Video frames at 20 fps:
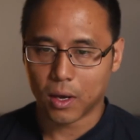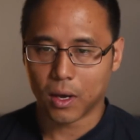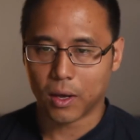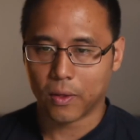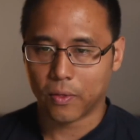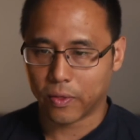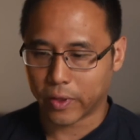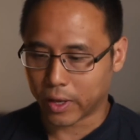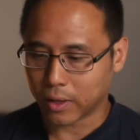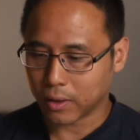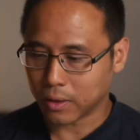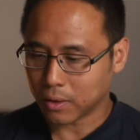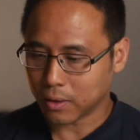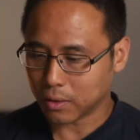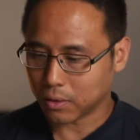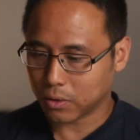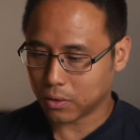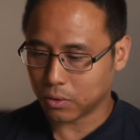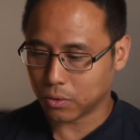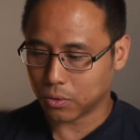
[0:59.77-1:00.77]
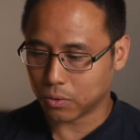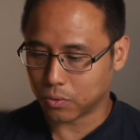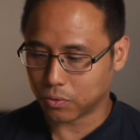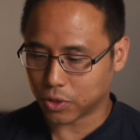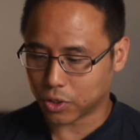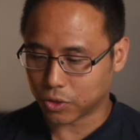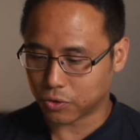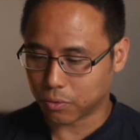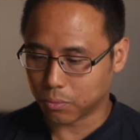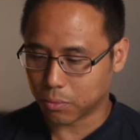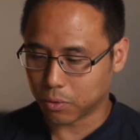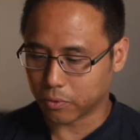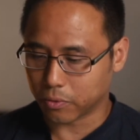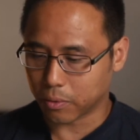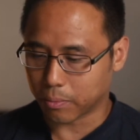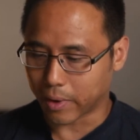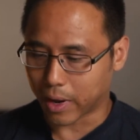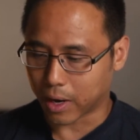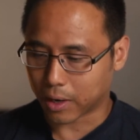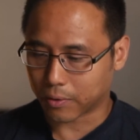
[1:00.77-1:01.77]
And then you just remove
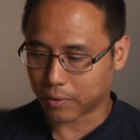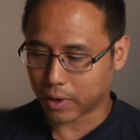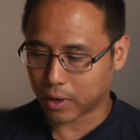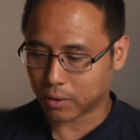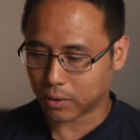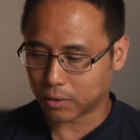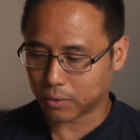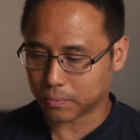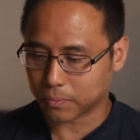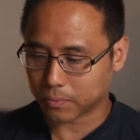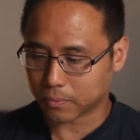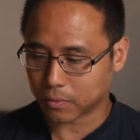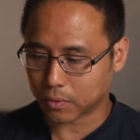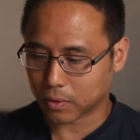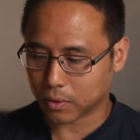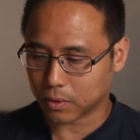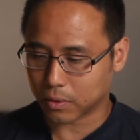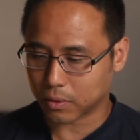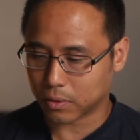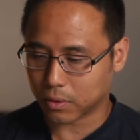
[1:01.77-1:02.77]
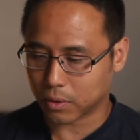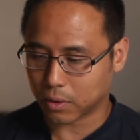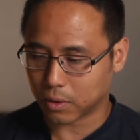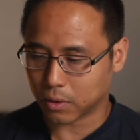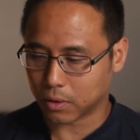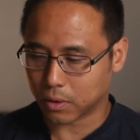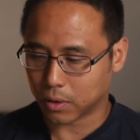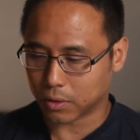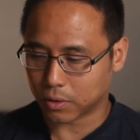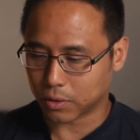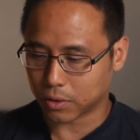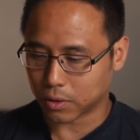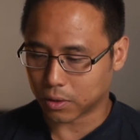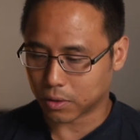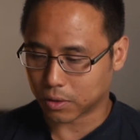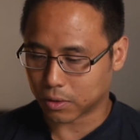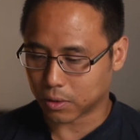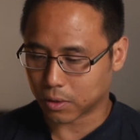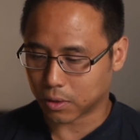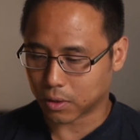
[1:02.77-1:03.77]
the background. So let's just,